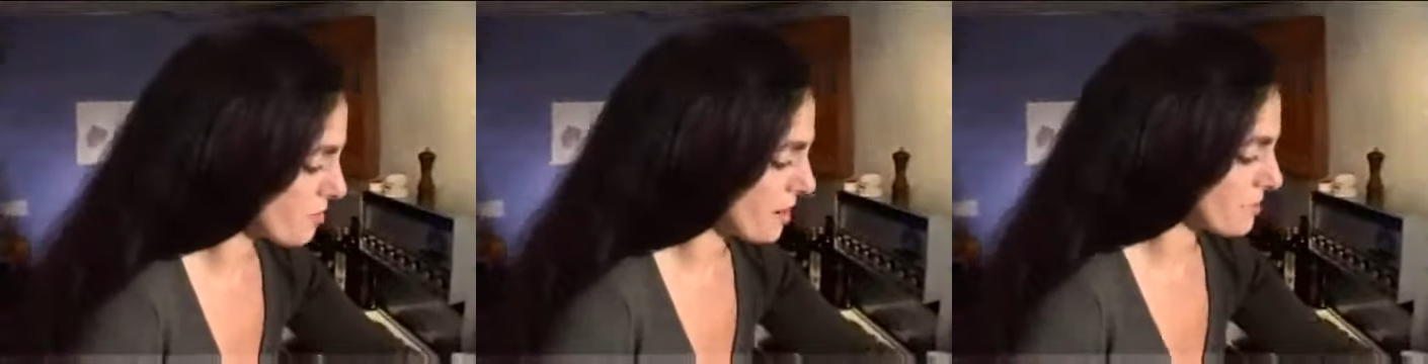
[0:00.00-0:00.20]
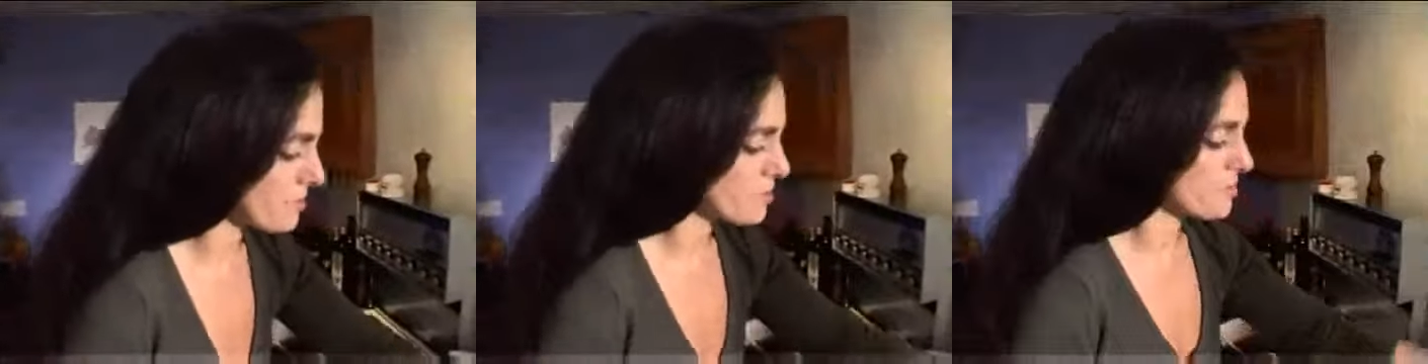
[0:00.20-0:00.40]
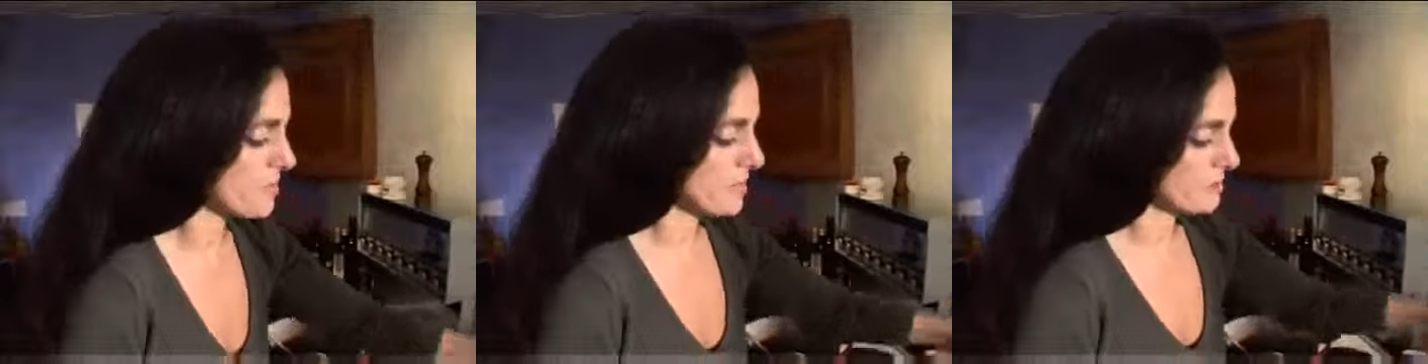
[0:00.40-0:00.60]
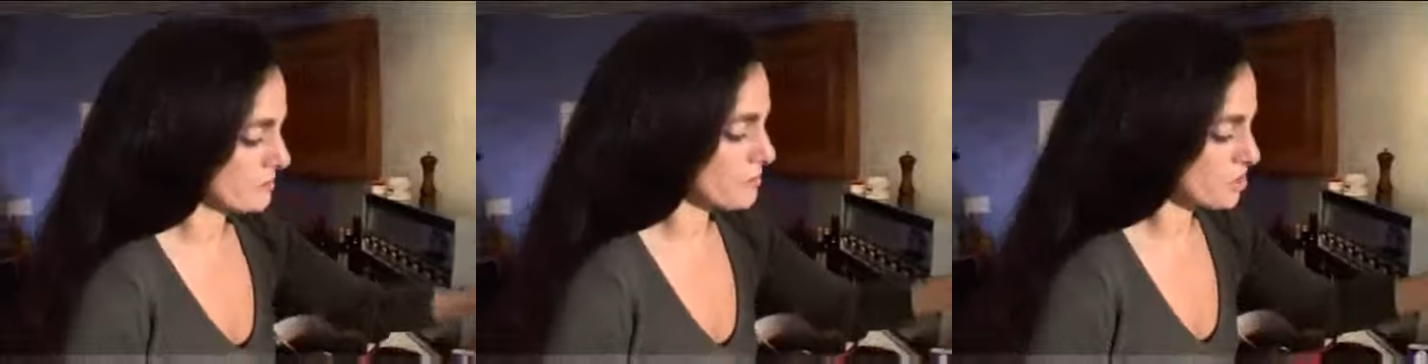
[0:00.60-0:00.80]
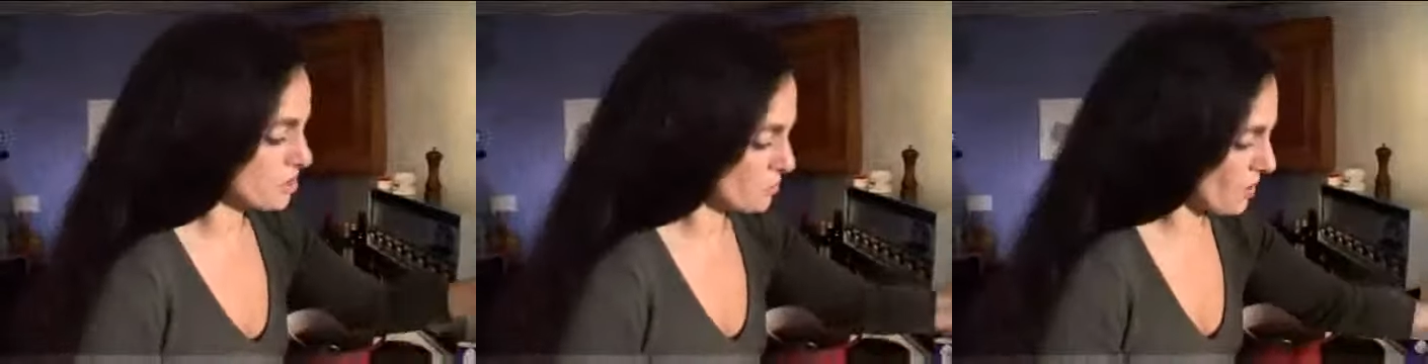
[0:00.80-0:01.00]
pounds of meat,
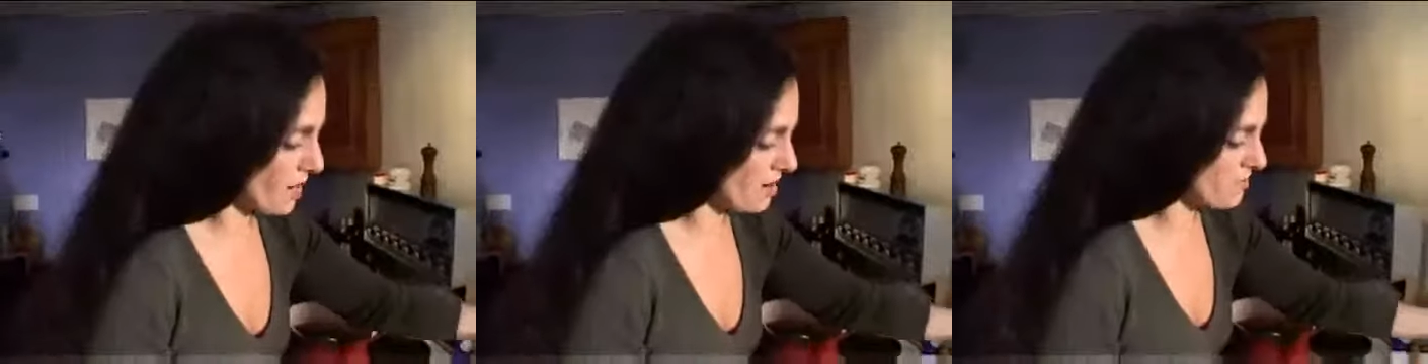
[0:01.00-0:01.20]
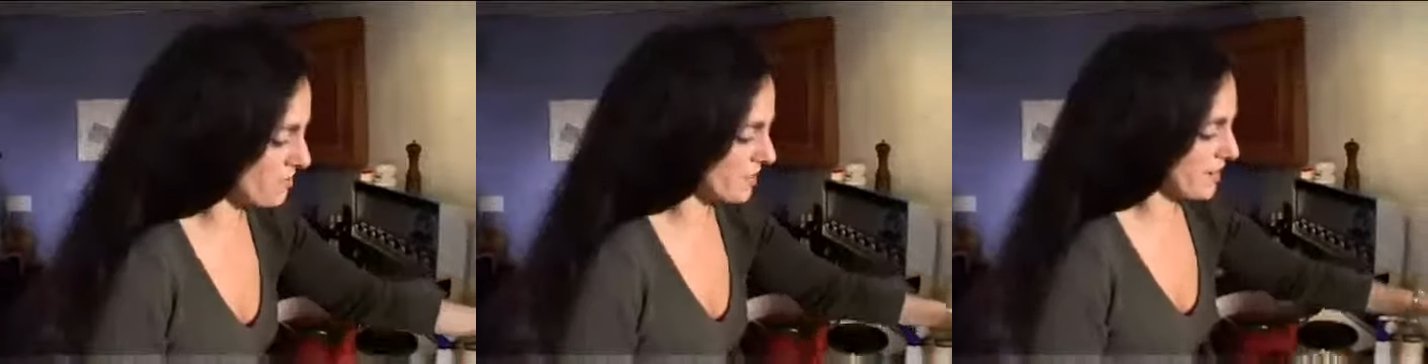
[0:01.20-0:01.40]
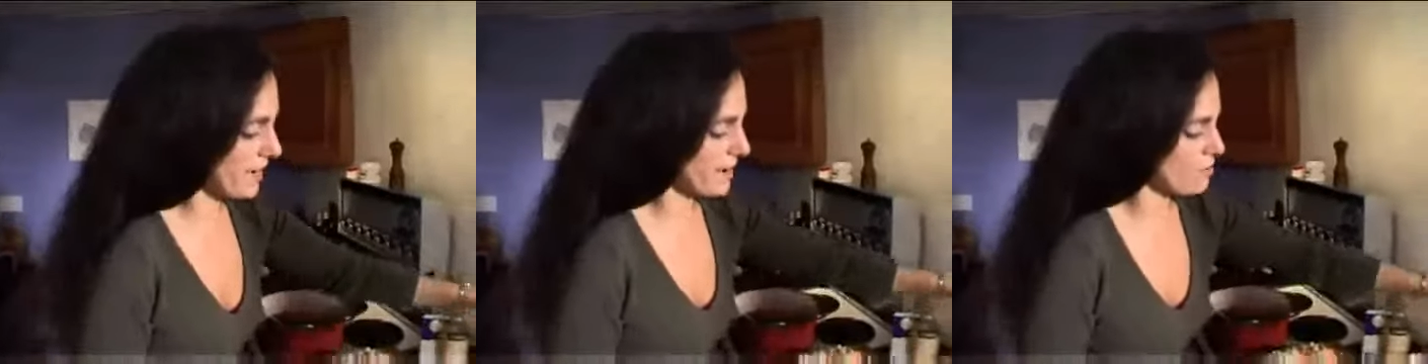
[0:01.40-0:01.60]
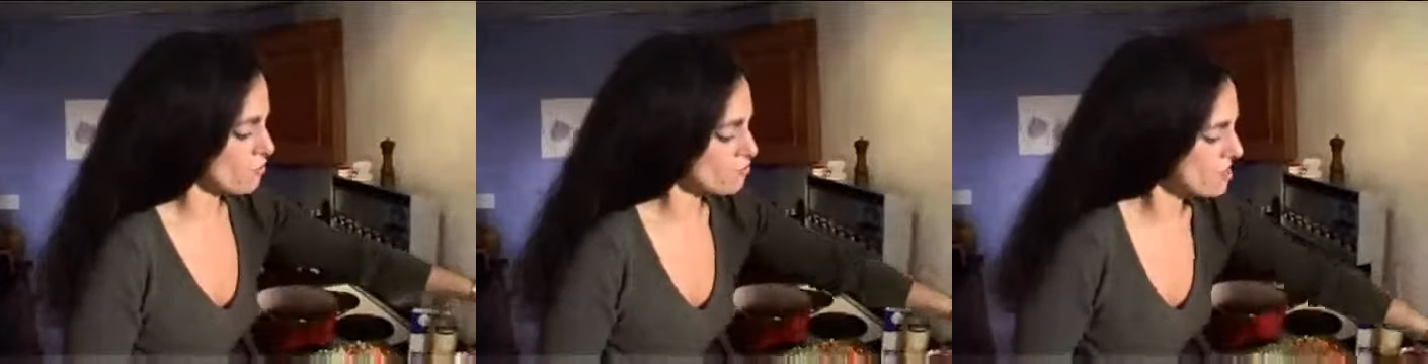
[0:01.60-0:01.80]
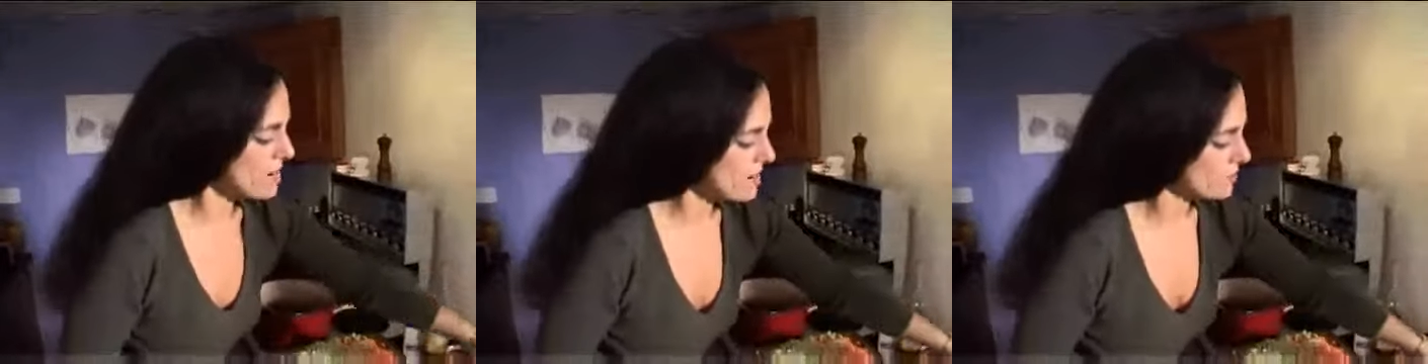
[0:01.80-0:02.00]
just well over a kilo,
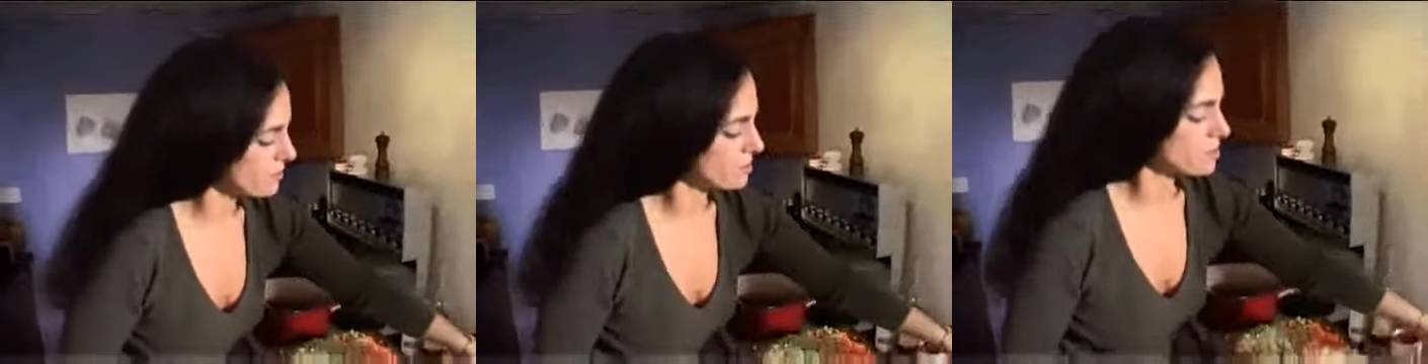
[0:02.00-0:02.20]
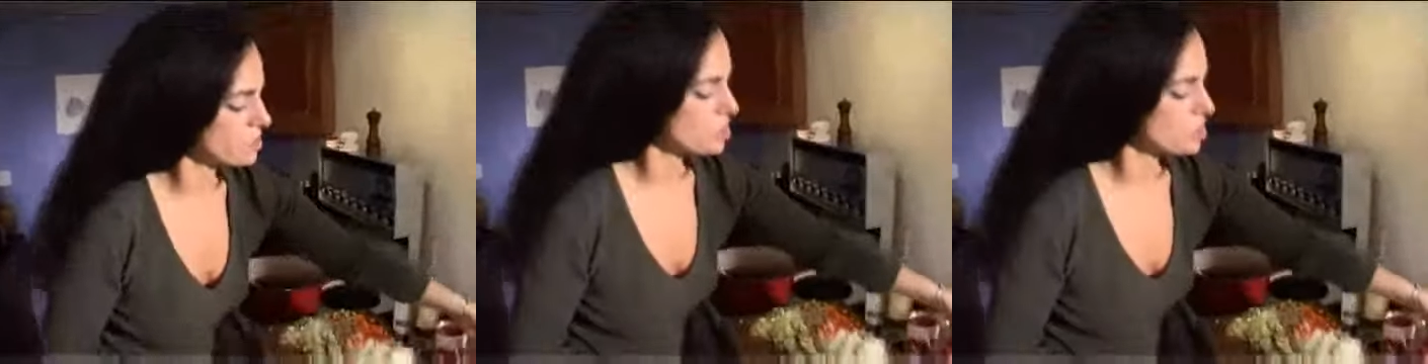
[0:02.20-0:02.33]
really good